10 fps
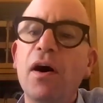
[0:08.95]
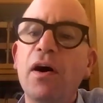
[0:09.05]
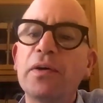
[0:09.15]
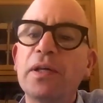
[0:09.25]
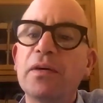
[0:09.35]

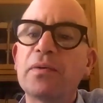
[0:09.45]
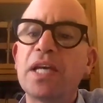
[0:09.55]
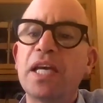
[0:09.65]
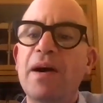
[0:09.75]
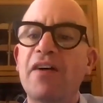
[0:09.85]
arguing that it will
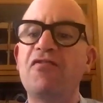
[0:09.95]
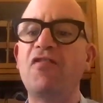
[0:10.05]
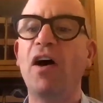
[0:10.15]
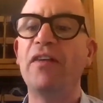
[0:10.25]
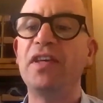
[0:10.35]
take about
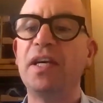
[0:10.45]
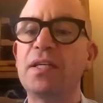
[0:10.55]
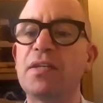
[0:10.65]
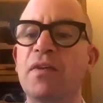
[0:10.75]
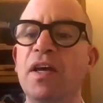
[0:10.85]
5
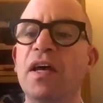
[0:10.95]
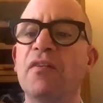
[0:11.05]
years